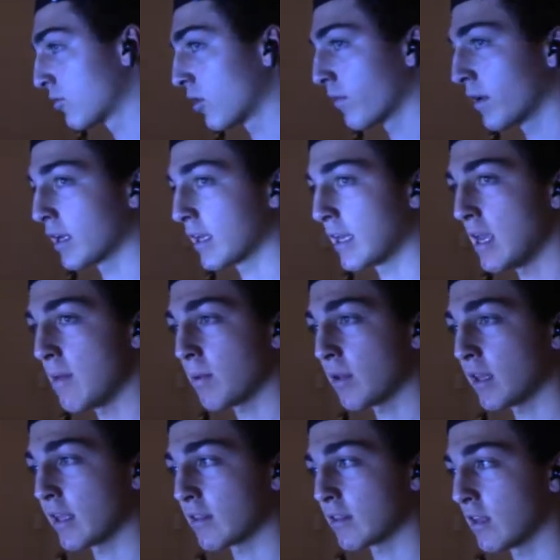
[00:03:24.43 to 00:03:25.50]
So I'm gonna keep
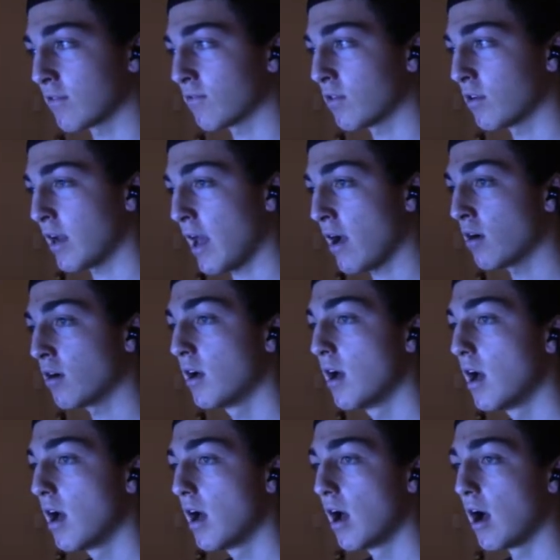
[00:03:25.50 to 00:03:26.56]
it like this for now.
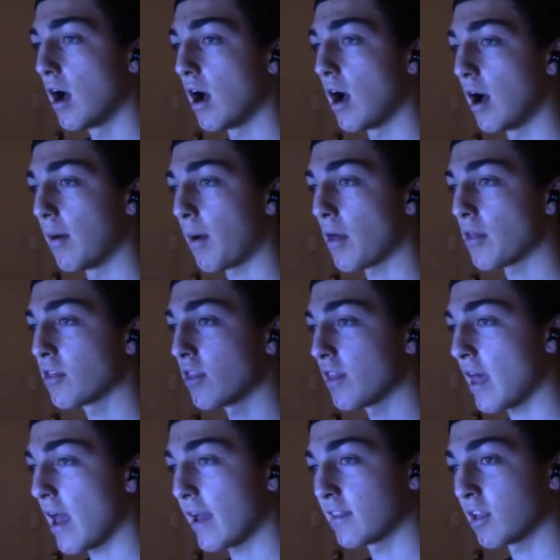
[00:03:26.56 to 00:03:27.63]
Other than
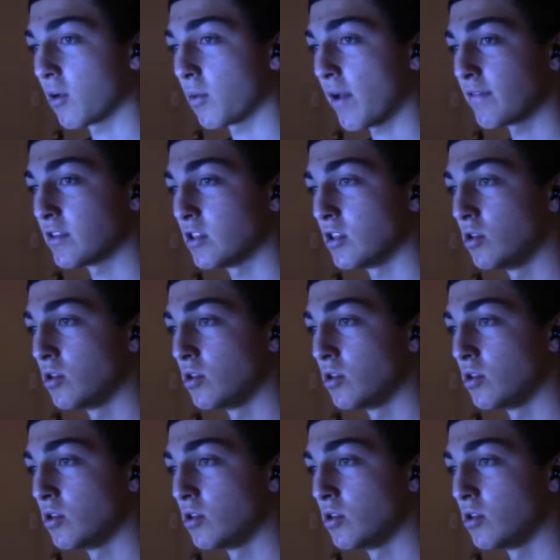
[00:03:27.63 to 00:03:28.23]
that, I think we have a new